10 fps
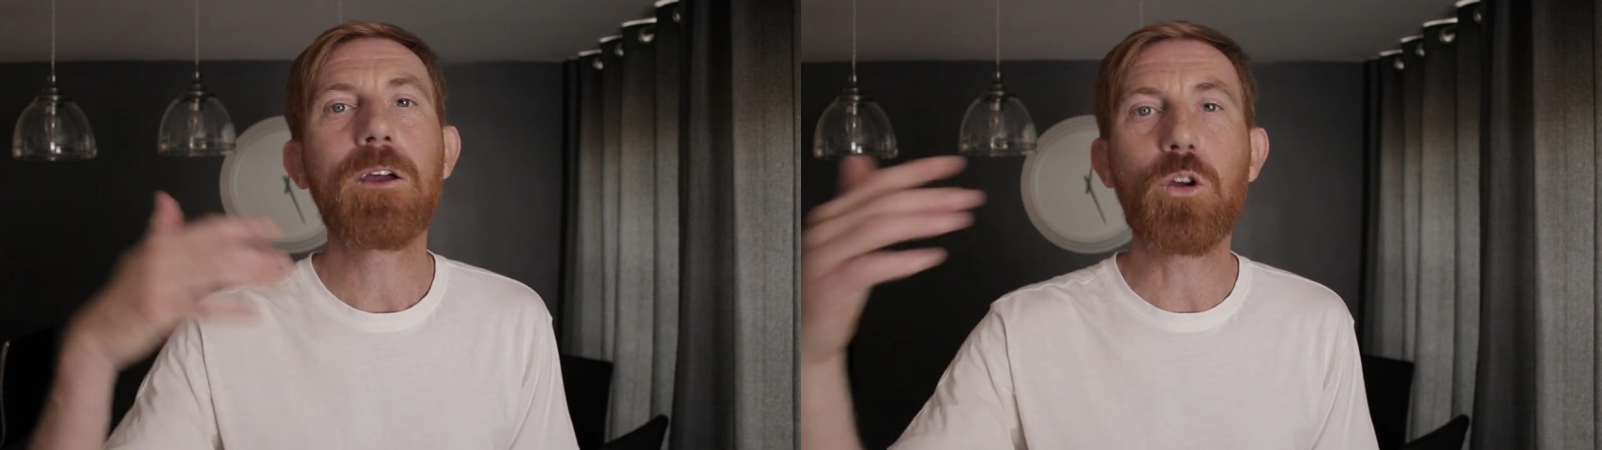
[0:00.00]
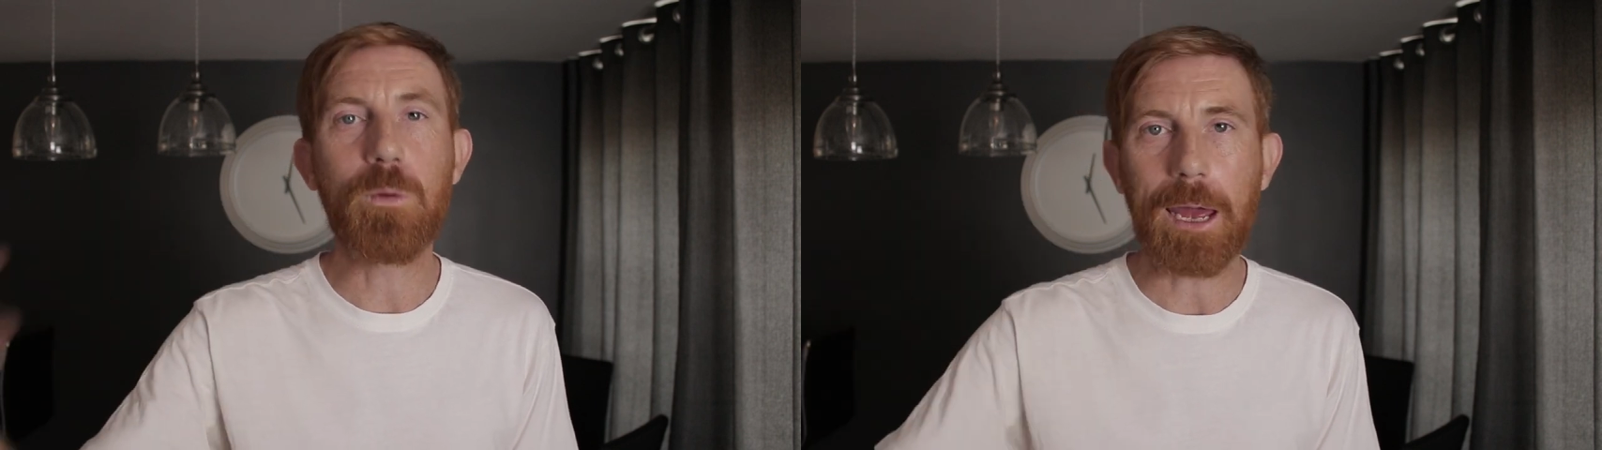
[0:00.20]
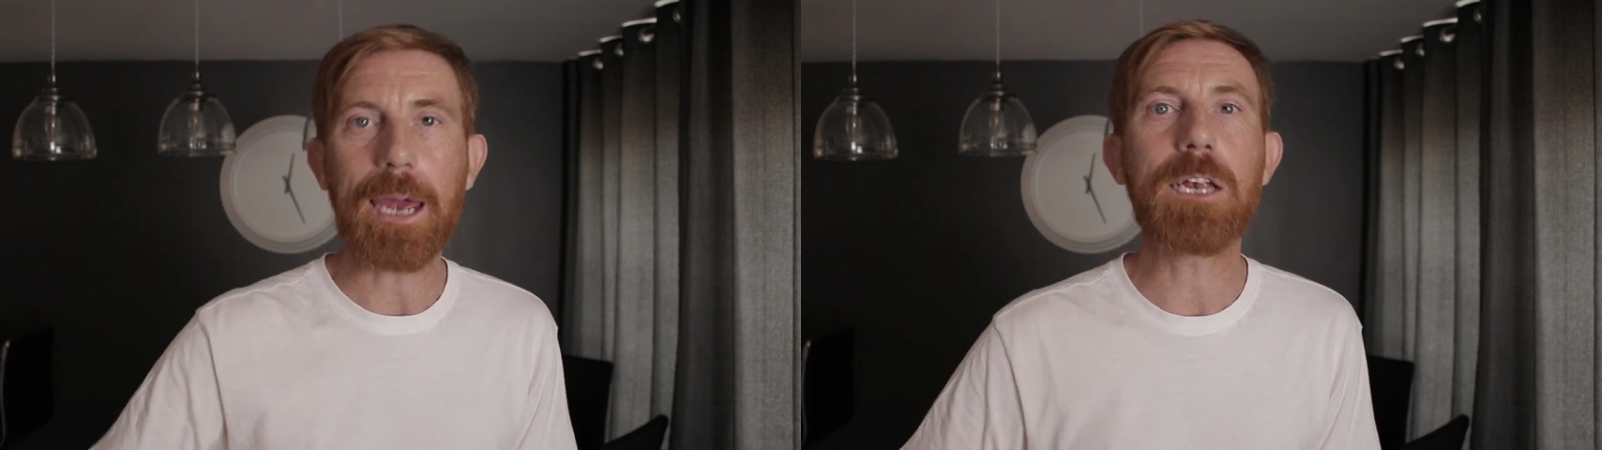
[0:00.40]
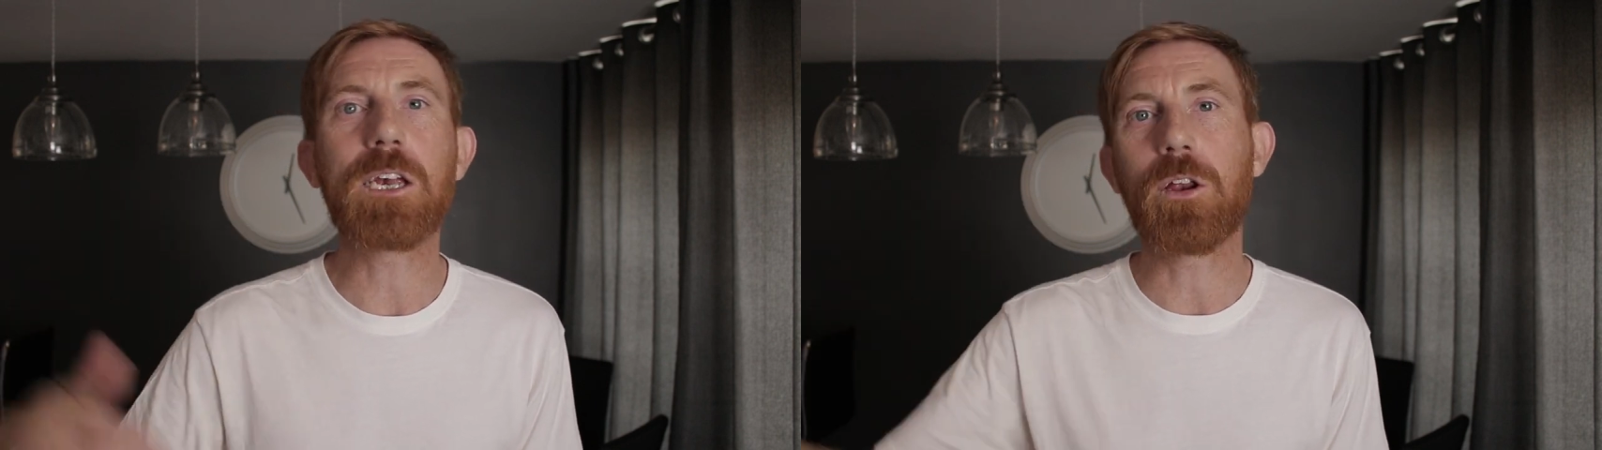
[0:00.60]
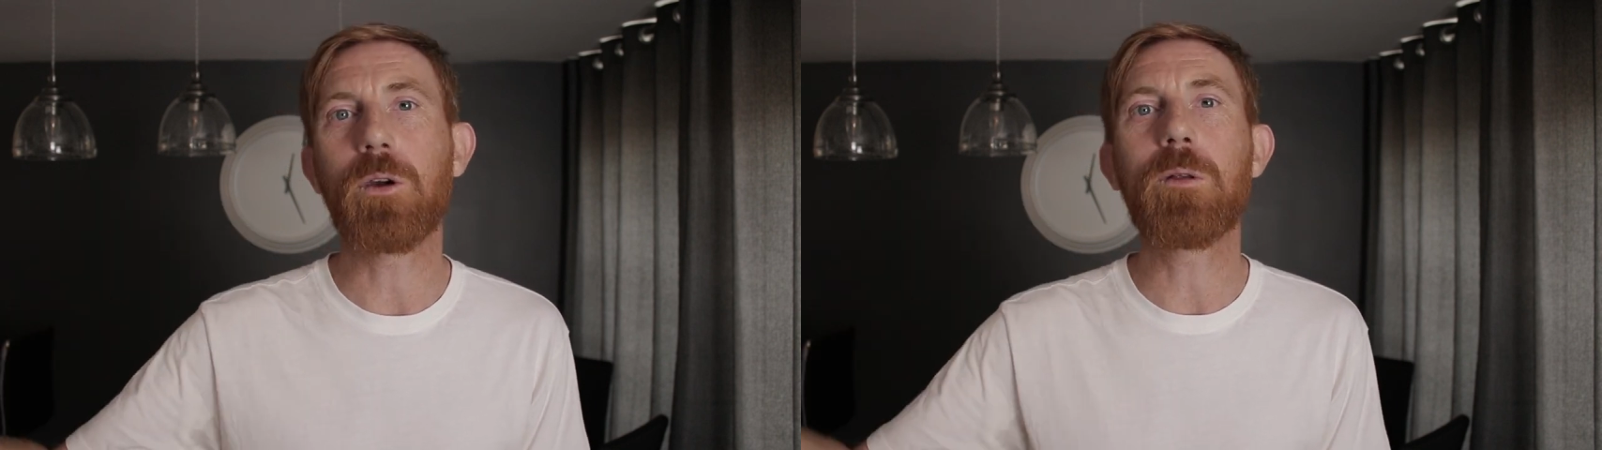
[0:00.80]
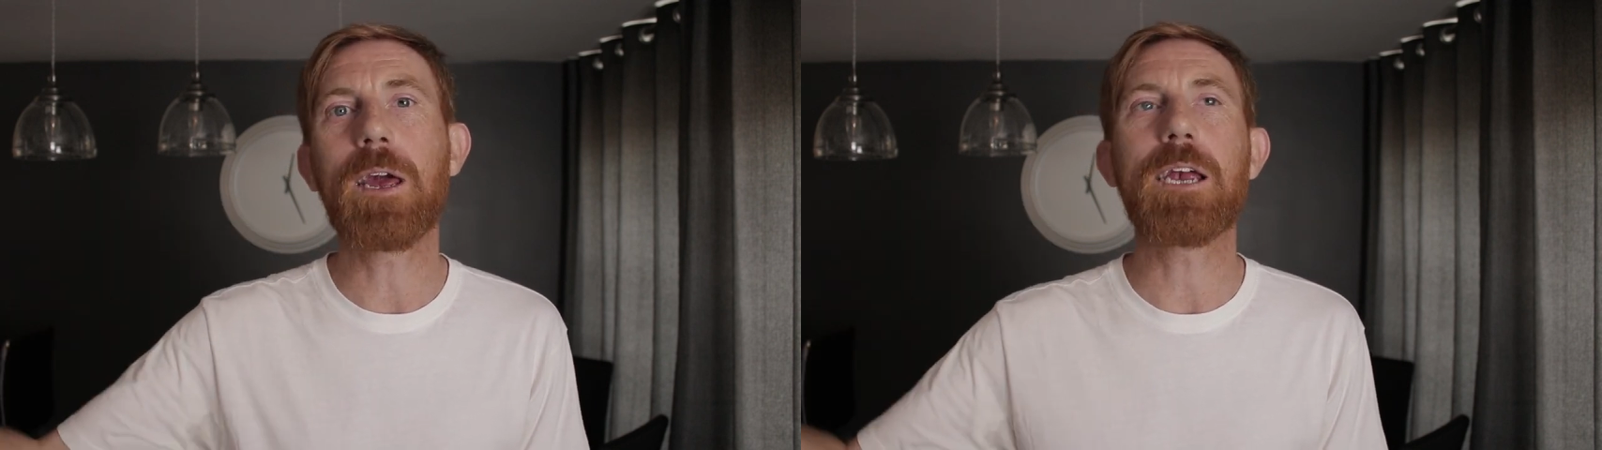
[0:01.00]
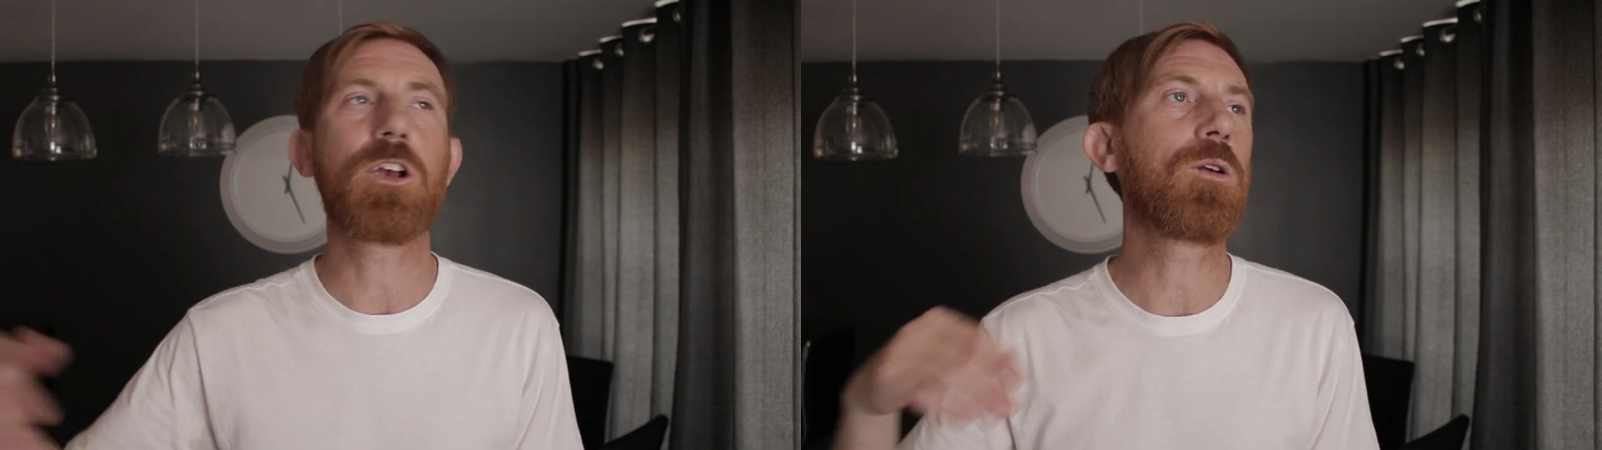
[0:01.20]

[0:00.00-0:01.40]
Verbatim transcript: you need to do this.